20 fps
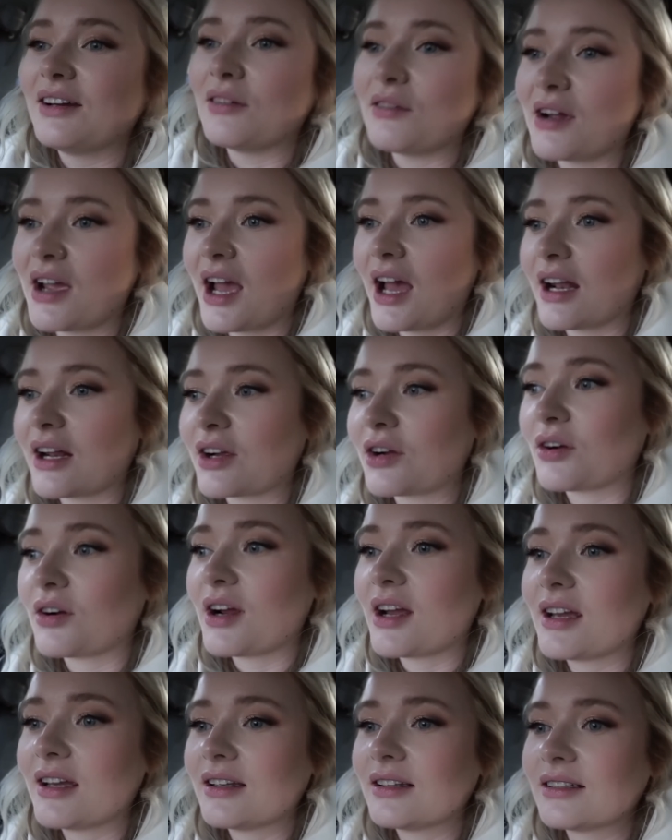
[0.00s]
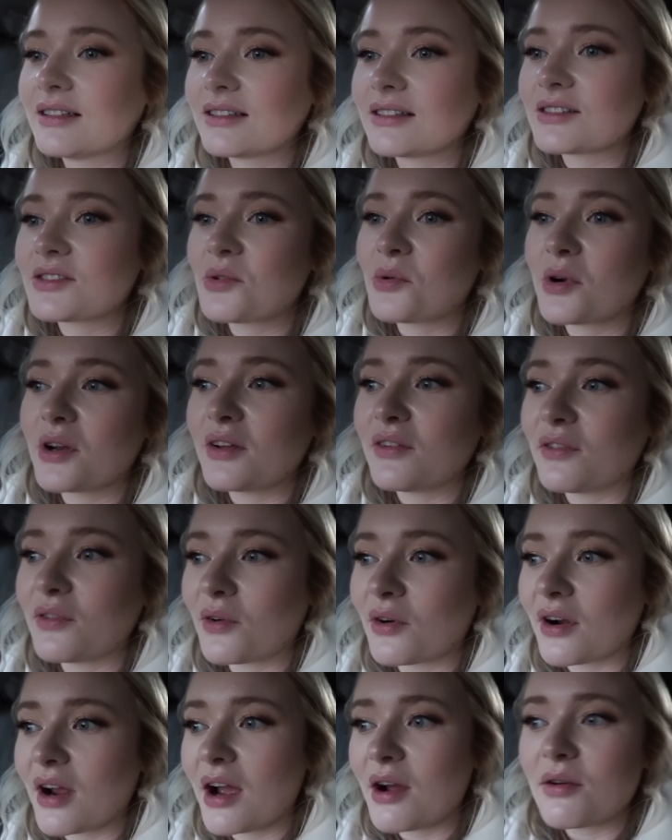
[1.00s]
We had a great
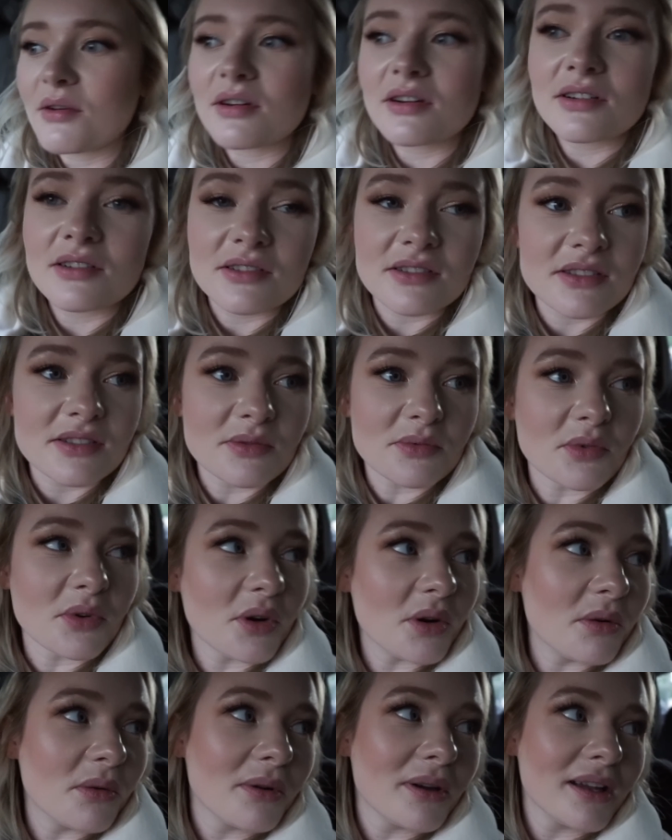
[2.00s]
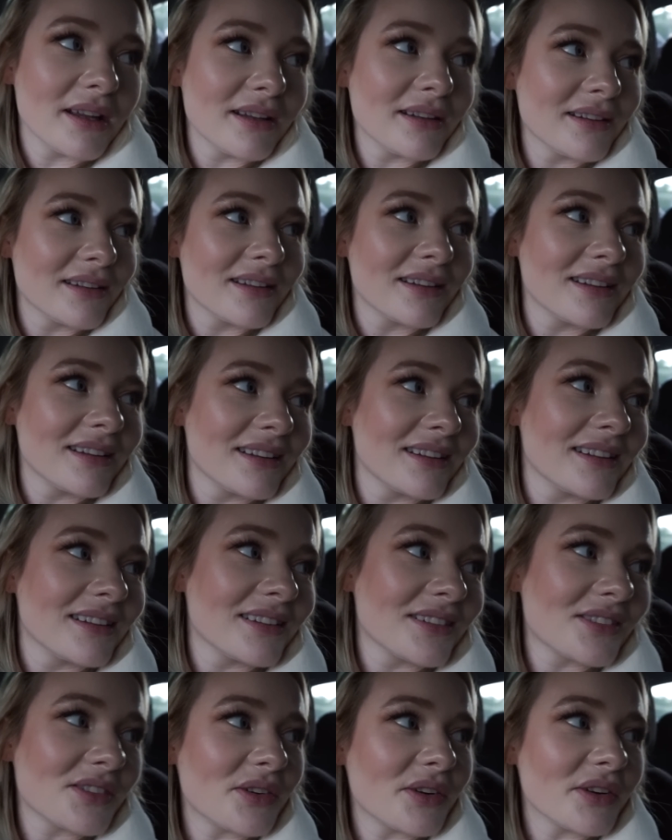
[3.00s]
24 hours whirlwind,
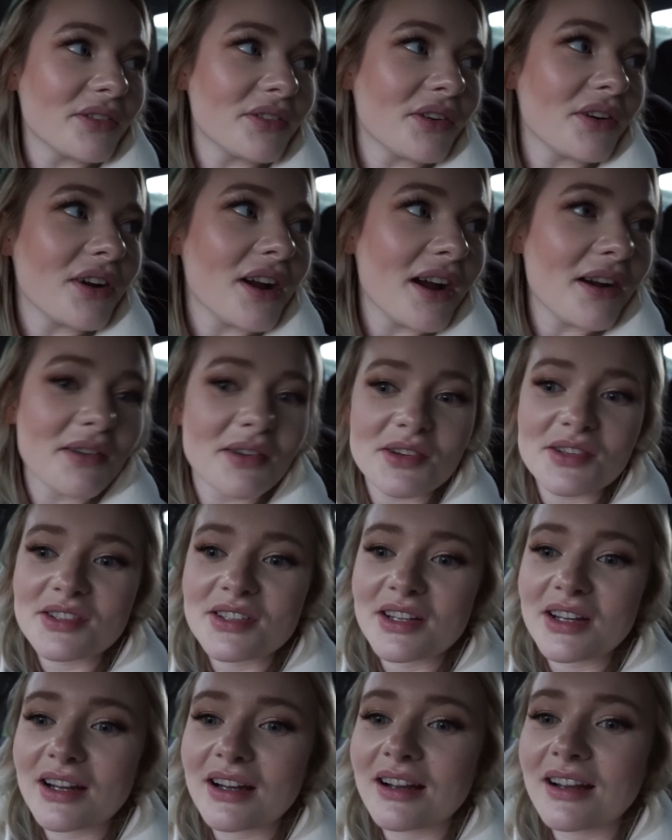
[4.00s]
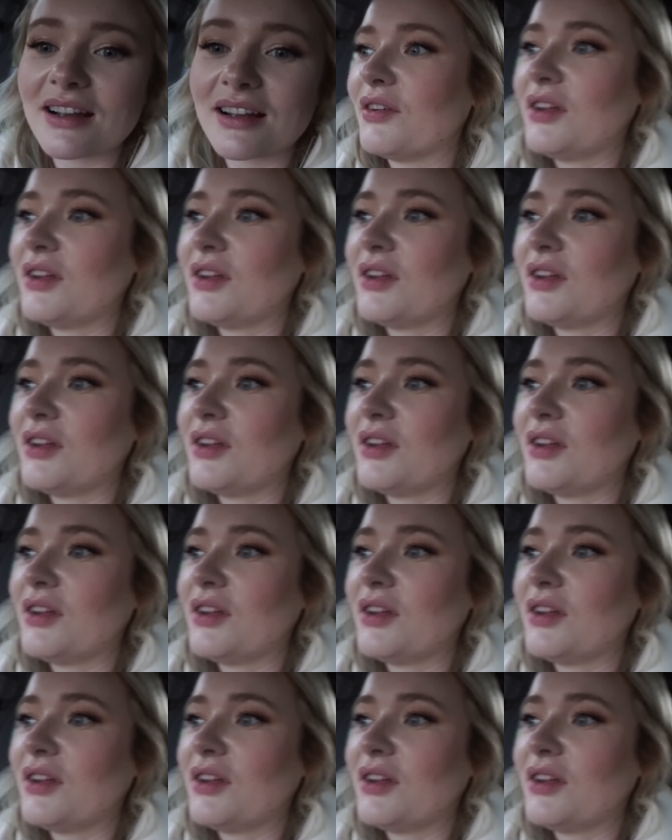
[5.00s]
24 hours here.